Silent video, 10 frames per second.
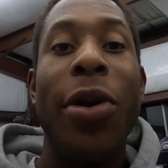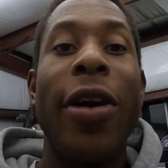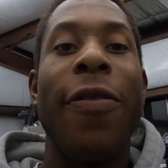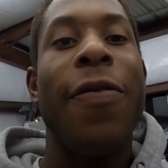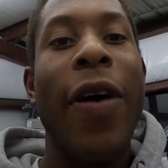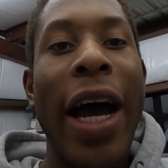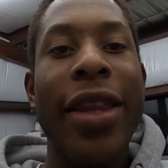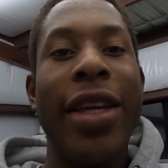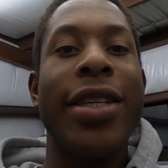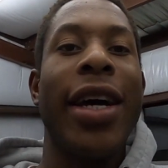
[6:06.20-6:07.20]
We are
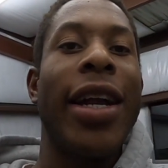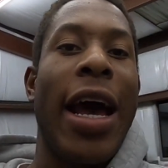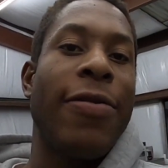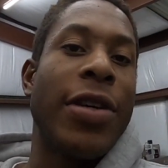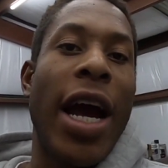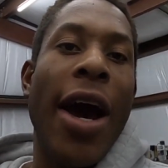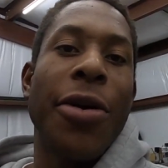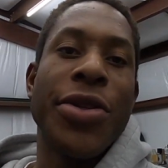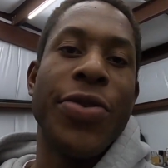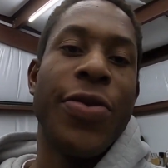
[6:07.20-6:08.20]
finally done after
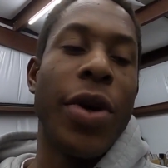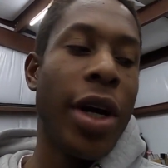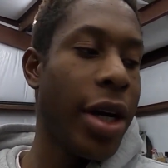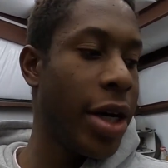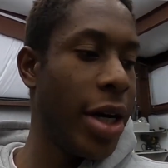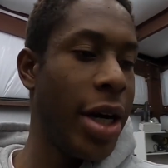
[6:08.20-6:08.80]
hours of work.